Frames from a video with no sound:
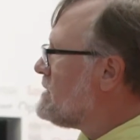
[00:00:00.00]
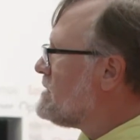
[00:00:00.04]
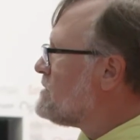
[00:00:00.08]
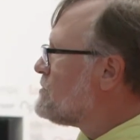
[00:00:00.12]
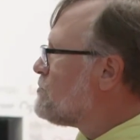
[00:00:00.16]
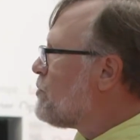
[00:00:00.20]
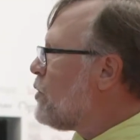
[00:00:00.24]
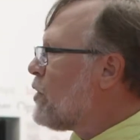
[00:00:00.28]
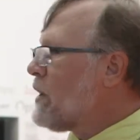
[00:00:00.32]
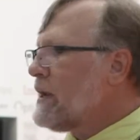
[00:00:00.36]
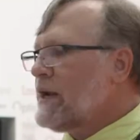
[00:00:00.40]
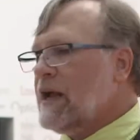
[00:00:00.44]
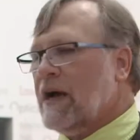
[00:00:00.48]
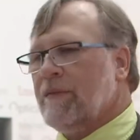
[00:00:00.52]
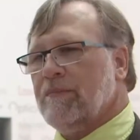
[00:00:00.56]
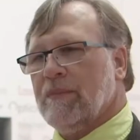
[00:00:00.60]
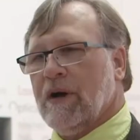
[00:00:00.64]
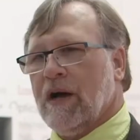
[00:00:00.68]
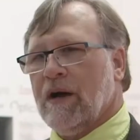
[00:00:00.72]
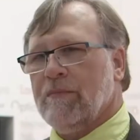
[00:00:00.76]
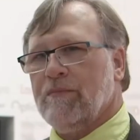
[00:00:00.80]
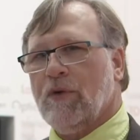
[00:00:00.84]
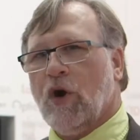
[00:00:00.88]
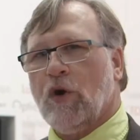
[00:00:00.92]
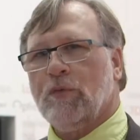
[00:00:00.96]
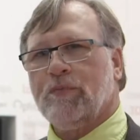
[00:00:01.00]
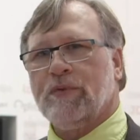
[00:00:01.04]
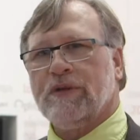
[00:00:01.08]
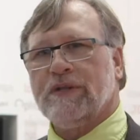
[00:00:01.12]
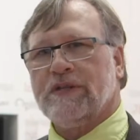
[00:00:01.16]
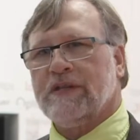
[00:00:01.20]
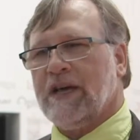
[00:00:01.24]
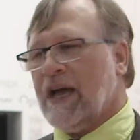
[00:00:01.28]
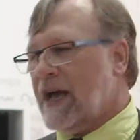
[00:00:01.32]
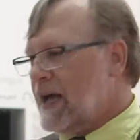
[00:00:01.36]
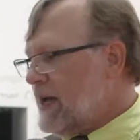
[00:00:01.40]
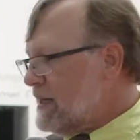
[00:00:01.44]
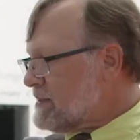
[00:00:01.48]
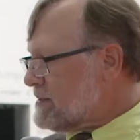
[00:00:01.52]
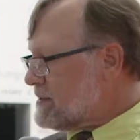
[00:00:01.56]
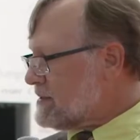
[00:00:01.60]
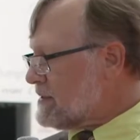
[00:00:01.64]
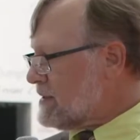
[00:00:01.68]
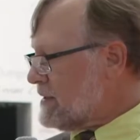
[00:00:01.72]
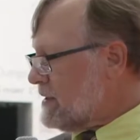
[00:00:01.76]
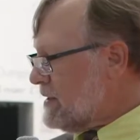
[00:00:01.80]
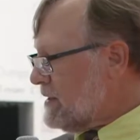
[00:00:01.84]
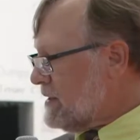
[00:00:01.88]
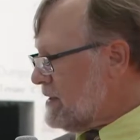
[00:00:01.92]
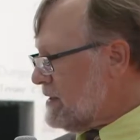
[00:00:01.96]
this point I'm open to ask
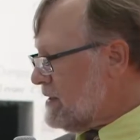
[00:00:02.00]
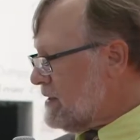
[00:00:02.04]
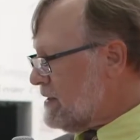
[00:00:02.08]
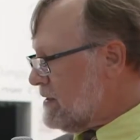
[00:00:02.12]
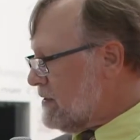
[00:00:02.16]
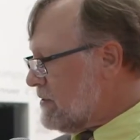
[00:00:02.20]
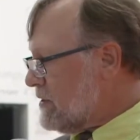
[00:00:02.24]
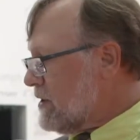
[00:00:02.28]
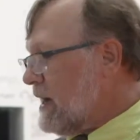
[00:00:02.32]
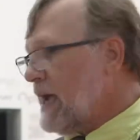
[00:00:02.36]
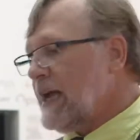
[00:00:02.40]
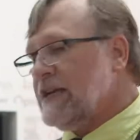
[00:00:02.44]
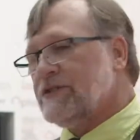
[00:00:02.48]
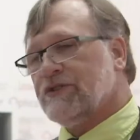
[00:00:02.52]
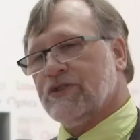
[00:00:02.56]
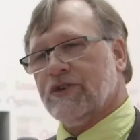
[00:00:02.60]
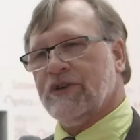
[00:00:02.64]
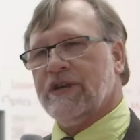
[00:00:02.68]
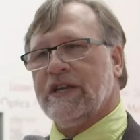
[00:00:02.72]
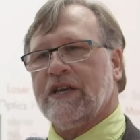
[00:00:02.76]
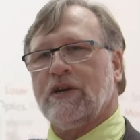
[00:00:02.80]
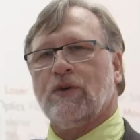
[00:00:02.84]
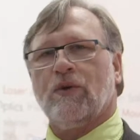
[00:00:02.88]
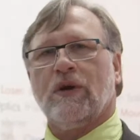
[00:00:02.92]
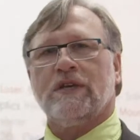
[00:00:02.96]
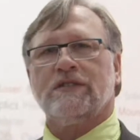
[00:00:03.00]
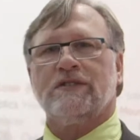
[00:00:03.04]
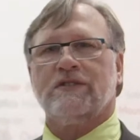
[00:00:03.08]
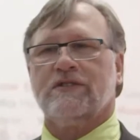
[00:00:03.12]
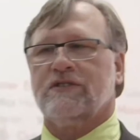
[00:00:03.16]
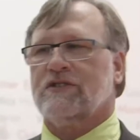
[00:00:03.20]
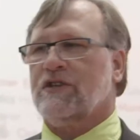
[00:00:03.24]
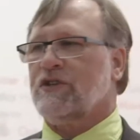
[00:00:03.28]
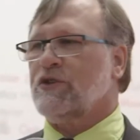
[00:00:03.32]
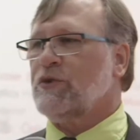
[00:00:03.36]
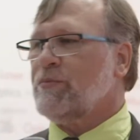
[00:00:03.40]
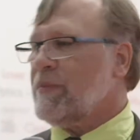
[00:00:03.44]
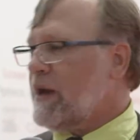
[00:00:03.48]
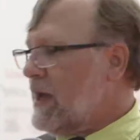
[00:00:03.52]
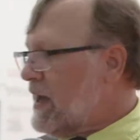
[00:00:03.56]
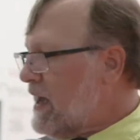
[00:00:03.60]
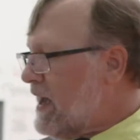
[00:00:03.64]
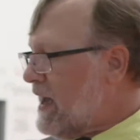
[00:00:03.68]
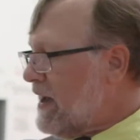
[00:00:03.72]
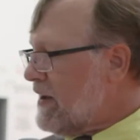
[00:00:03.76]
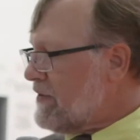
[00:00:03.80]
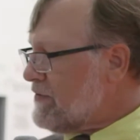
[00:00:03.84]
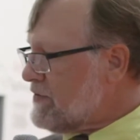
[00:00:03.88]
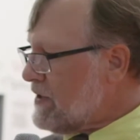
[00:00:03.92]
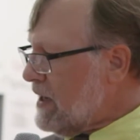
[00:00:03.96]
or answer any questions that you may
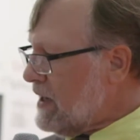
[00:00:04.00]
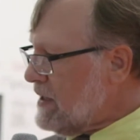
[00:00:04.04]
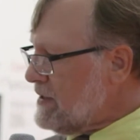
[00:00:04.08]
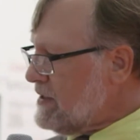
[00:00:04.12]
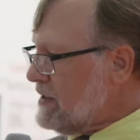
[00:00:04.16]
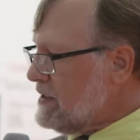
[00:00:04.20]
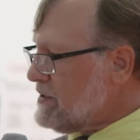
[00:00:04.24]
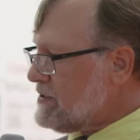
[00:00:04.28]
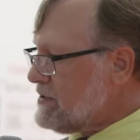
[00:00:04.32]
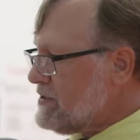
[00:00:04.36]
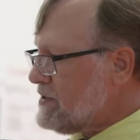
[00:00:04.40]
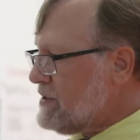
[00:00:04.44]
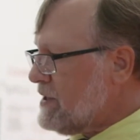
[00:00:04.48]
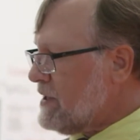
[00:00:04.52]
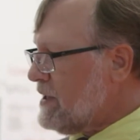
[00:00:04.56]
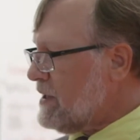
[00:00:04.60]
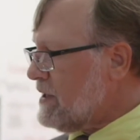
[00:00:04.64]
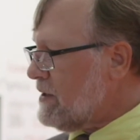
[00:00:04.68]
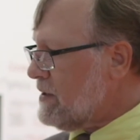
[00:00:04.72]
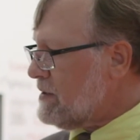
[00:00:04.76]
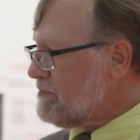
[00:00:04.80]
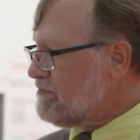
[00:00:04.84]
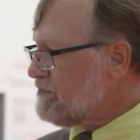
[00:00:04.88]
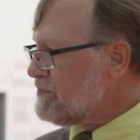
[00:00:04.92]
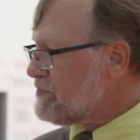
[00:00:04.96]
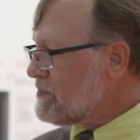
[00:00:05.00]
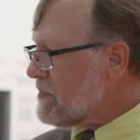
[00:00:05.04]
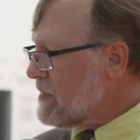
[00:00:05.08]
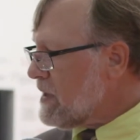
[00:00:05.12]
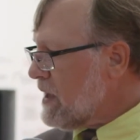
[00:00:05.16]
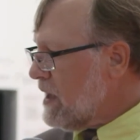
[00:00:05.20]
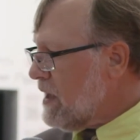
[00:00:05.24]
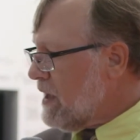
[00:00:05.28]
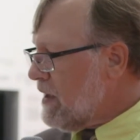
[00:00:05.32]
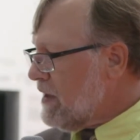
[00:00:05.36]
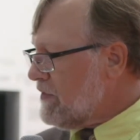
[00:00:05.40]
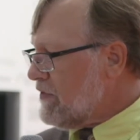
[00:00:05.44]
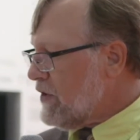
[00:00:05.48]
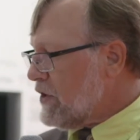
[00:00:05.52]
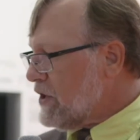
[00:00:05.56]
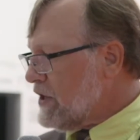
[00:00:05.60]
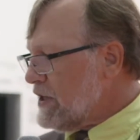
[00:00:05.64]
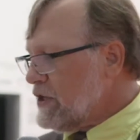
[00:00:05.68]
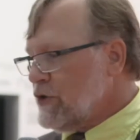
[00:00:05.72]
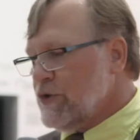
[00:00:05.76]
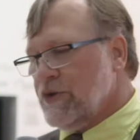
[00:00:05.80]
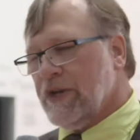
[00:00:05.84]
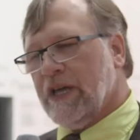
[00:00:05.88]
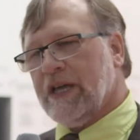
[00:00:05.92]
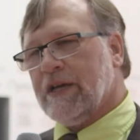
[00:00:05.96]
have on this
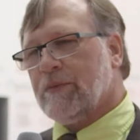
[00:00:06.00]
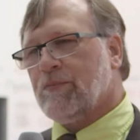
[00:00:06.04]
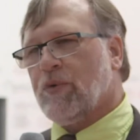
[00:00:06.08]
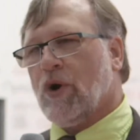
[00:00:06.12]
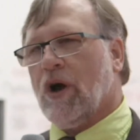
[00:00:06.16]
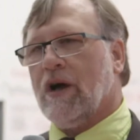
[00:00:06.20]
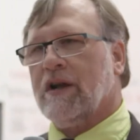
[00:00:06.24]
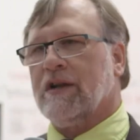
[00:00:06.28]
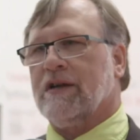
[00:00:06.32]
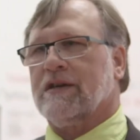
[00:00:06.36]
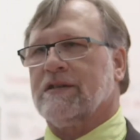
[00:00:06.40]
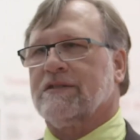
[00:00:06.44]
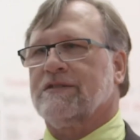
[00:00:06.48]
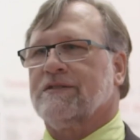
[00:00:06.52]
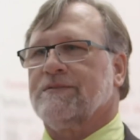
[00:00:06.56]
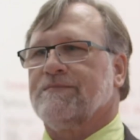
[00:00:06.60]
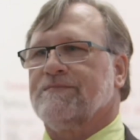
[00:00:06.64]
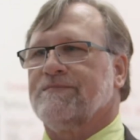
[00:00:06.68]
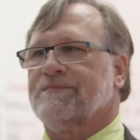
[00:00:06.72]
very unique product.